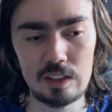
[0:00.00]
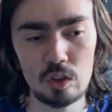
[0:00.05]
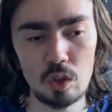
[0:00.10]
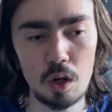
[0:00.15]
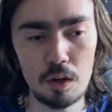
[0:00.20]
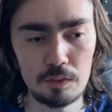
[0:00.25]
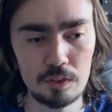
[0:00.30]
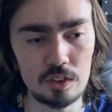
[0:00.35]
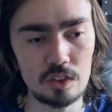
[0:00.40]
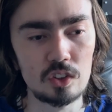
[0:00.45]

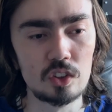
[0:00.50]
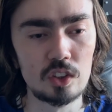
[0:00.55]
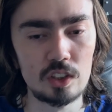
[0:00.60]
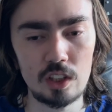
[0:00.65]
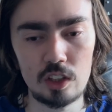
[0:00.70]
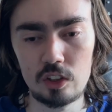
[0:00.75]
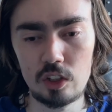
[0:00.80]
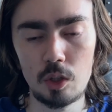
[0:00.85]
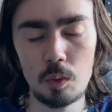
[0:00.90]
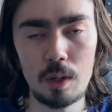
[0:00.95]
nothing's going
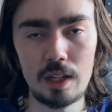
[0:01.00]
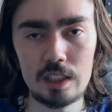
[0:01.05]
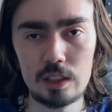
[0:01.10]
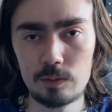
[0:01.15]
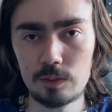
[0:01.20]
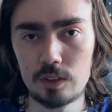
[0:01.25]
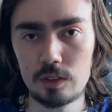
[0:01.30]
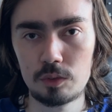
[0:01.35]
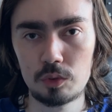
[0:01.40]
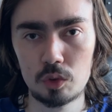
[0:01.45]
to do
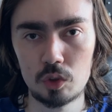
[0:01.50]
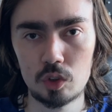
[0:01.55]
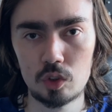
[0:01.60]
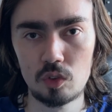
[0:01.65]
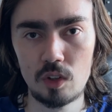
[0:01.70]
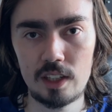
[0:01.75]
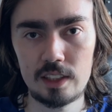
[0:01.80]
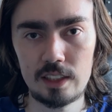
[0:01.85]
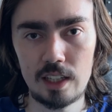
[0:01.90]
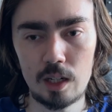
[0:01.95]
anything for us
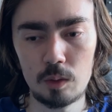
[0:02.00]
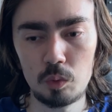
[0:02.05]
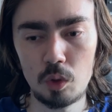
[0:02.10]
right now.